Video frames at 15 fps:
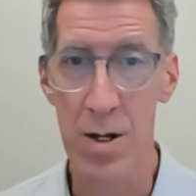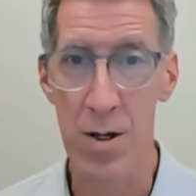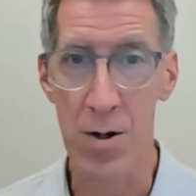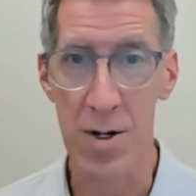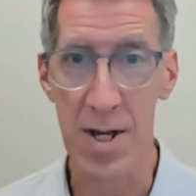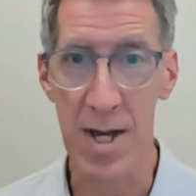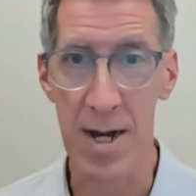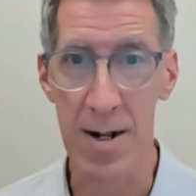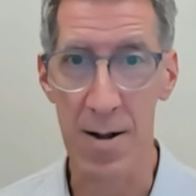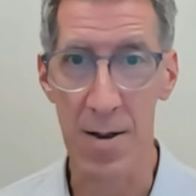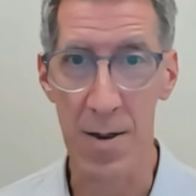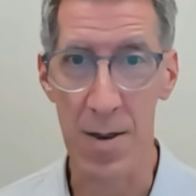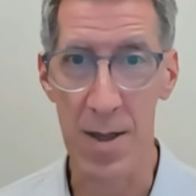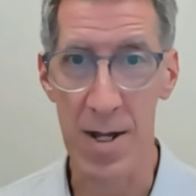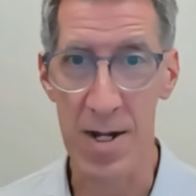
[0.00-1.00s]
you'll get
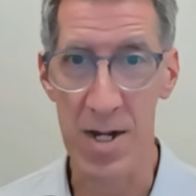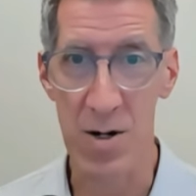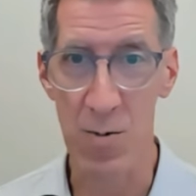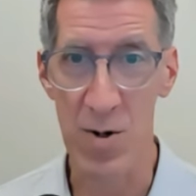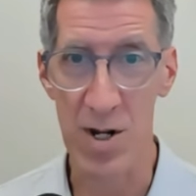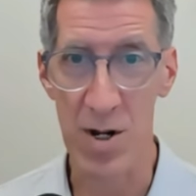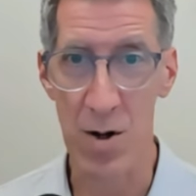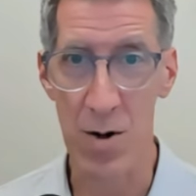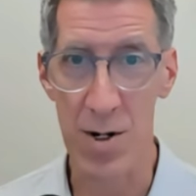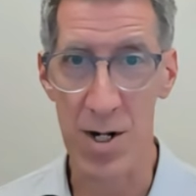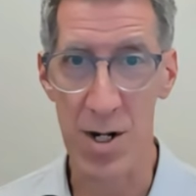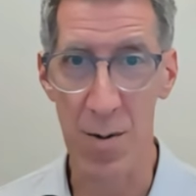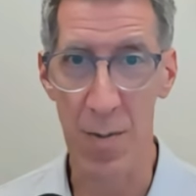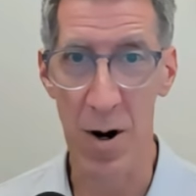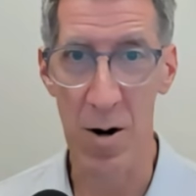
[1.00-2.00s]
this result,
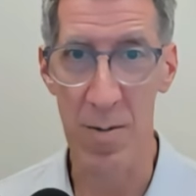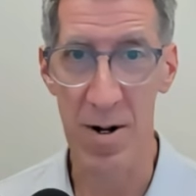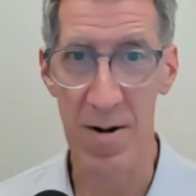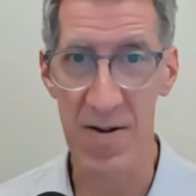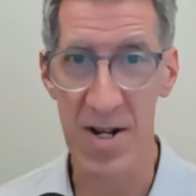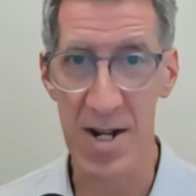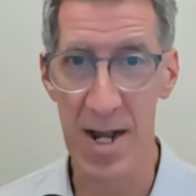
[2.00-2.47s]
Department of